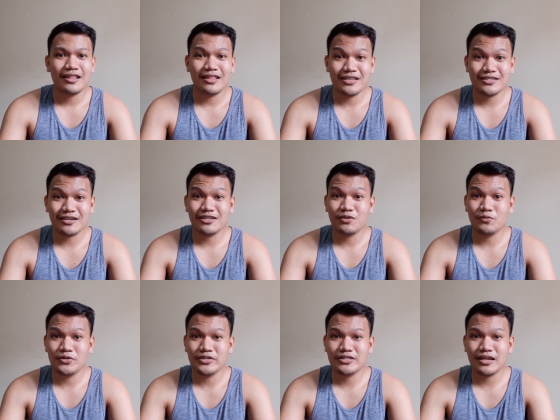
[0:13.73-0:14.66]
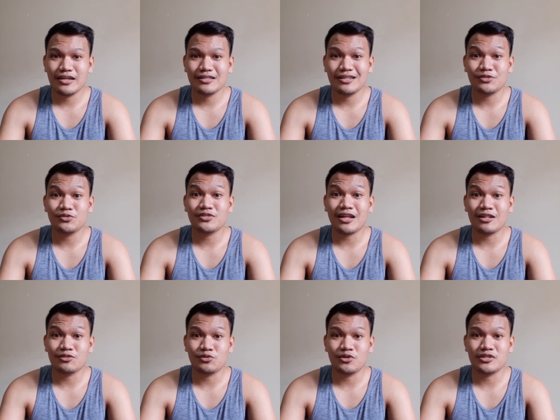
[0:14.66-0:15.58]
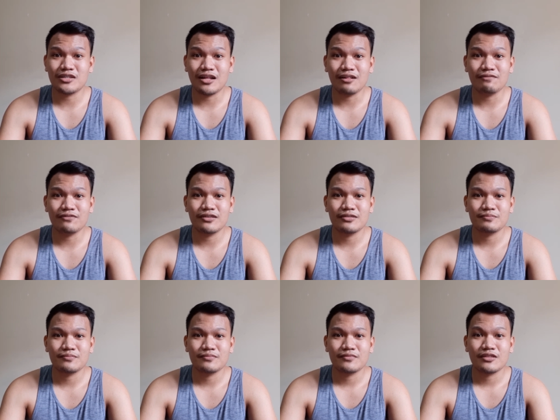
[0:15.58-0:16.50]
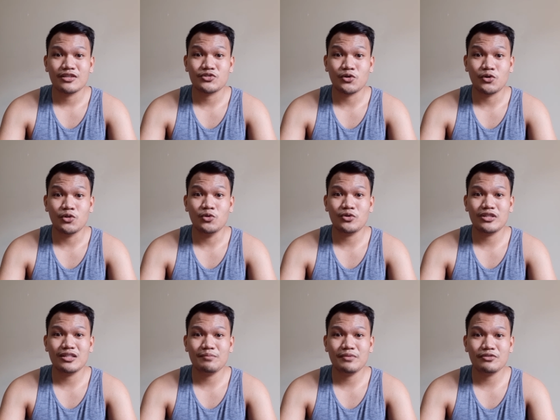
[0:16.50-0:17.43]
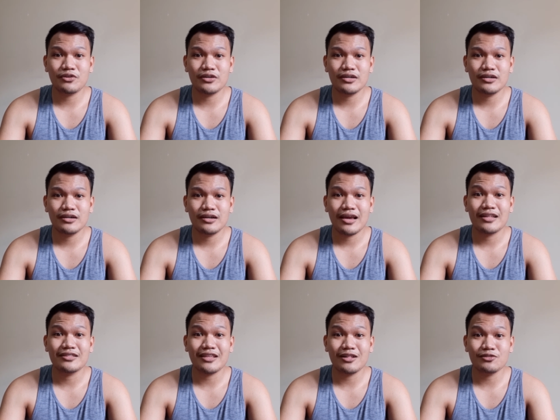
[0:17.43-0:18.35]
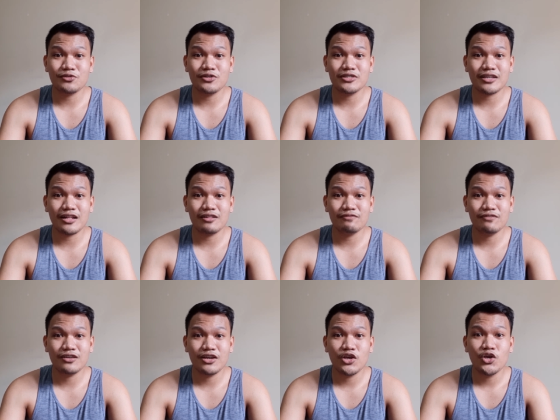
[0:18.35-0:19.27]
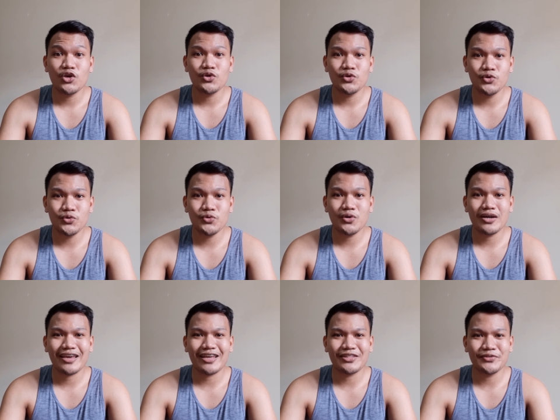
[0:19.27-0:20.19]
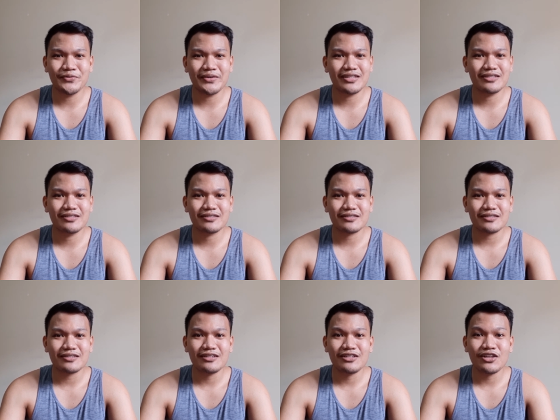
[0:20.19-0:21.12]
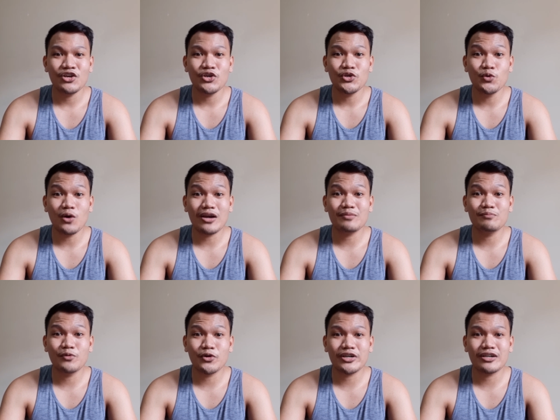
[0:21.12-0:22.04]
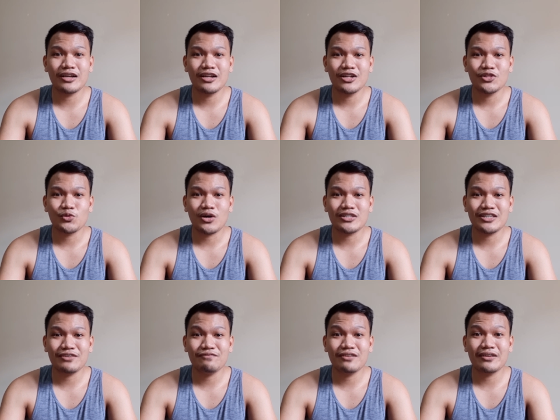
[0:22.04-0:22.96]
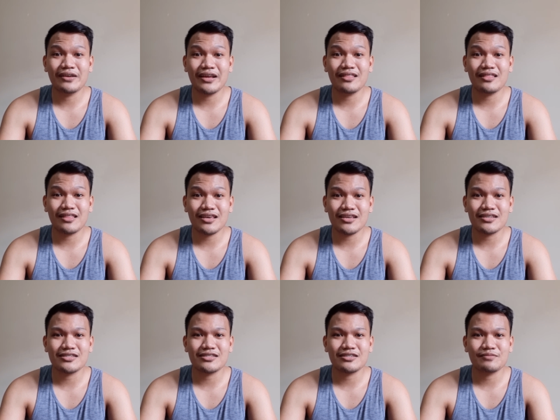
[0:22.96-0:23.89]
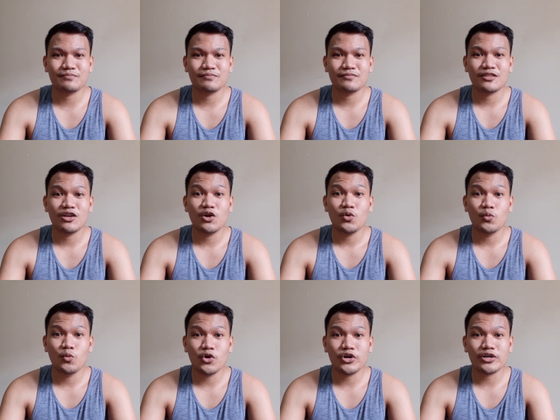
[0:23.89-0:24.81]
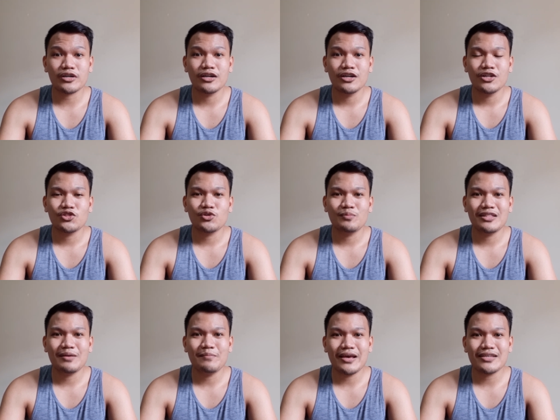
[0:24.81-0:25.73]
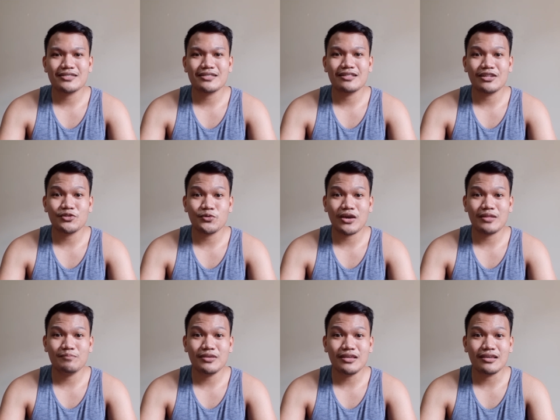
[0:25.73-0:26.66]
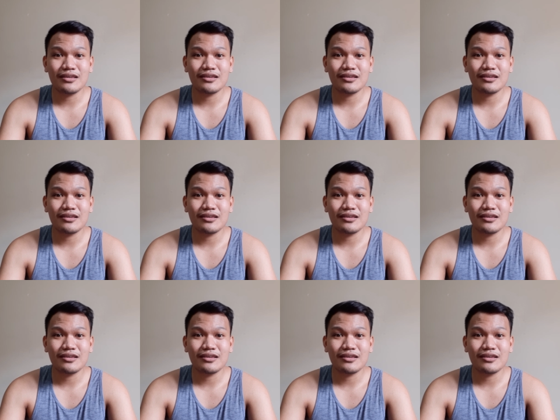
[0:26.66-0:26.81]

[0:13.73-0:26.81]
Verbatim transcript: These are the words that you tell to yourself. So look in the mirror and tell to yourself, you can do it. You are born to achieve great things. Work to be the best that you can be.